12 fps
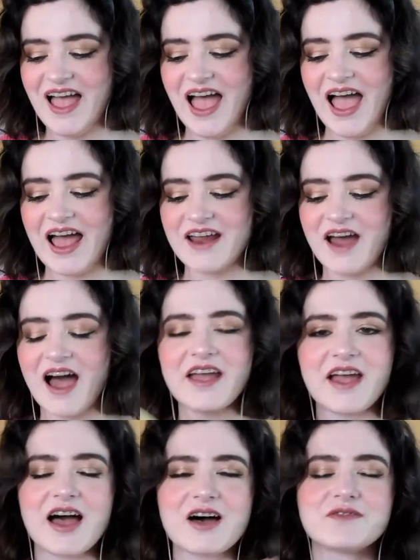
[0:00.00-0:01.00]
And I
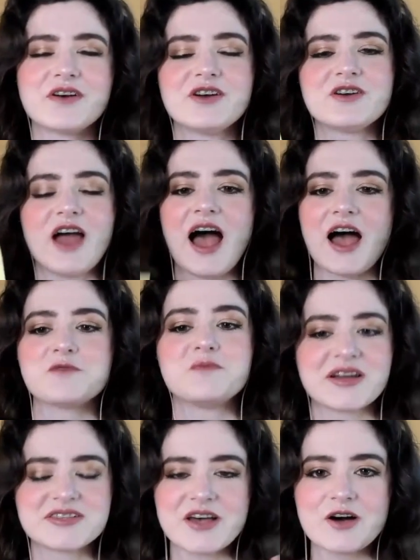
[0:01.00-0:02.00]
have had
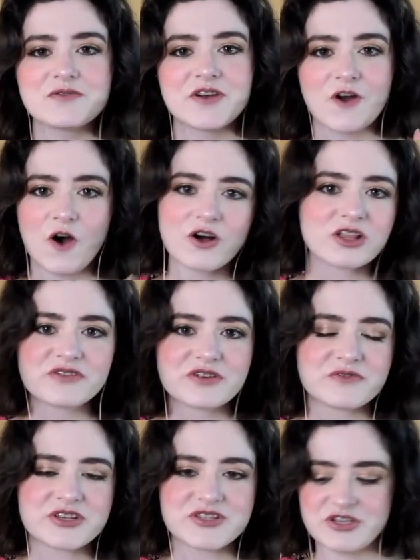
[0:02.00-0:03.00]
myself and all of
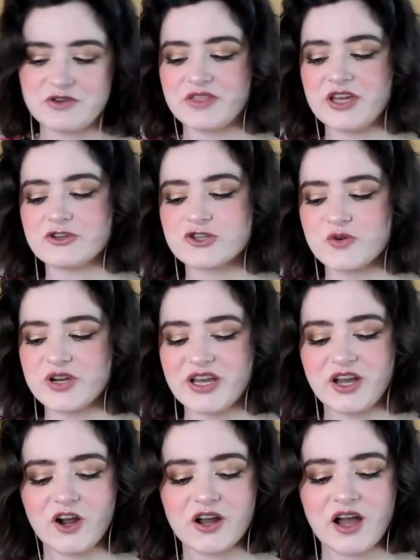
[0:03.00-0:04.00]
InvisiYouth enjoying
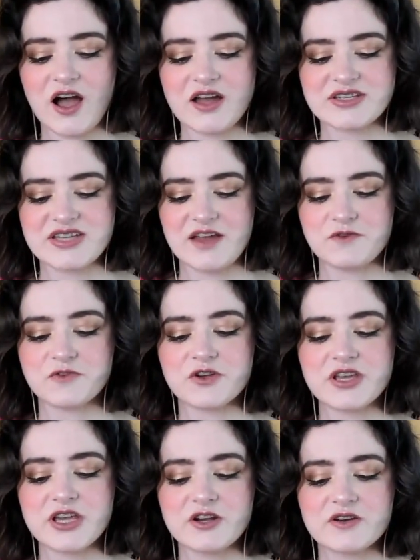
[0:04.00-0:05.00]
her content for
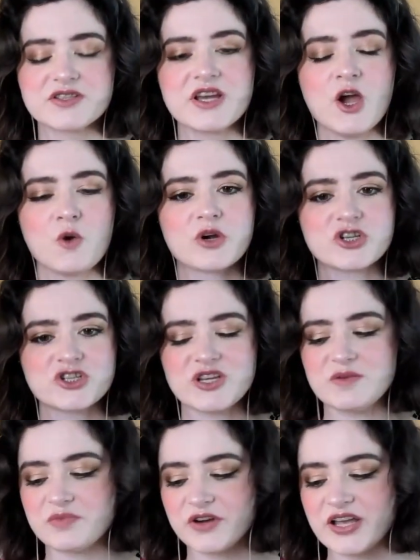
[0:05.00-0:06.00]
years, where she
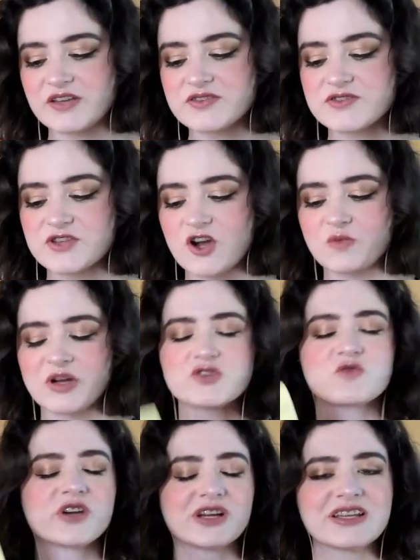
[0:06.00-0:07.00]
brings so much
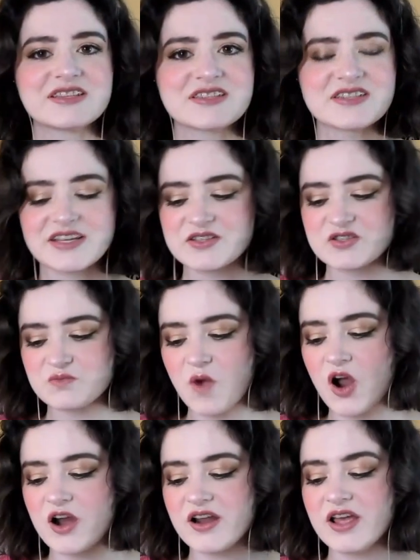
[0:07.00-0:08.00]
realistic,
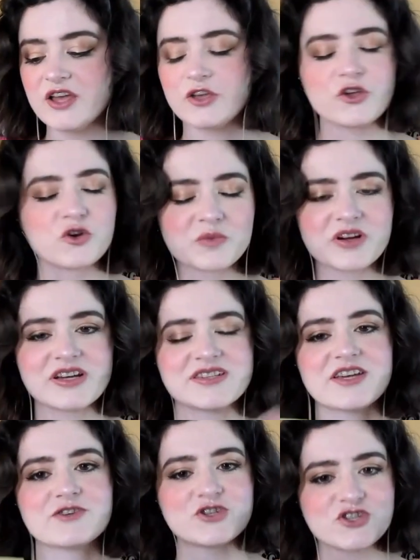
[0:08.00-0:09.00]
smart, humorous,
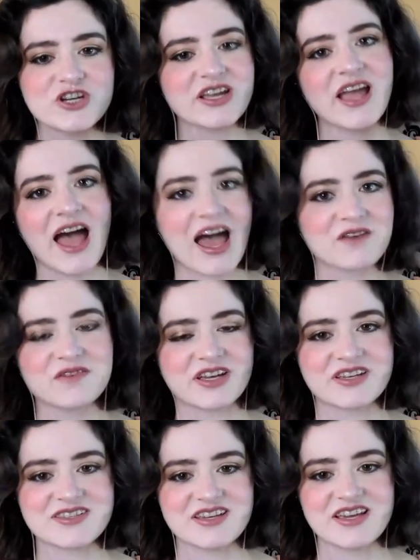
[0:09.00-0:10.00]
and chic
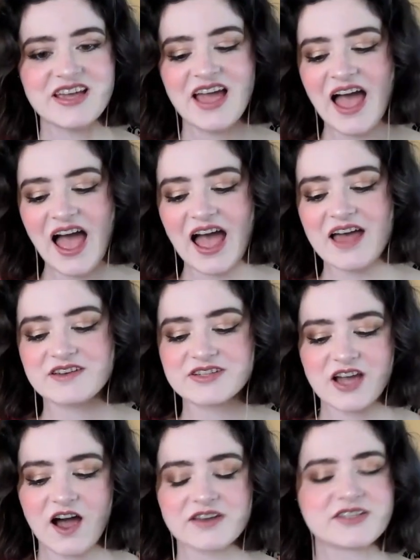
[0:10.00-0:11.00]
advocacy and
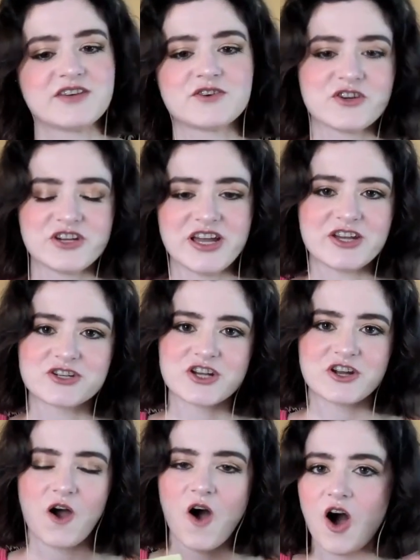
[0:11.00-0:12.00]
content
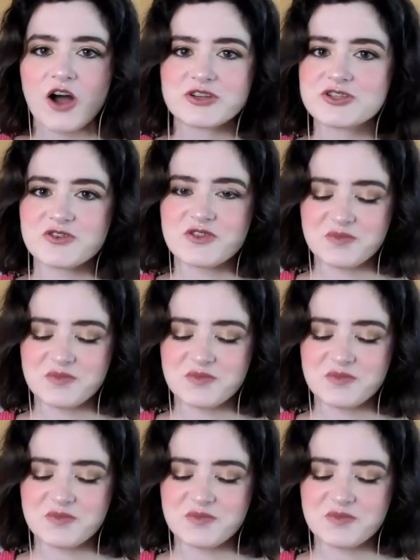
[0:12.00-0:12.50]
creation onto the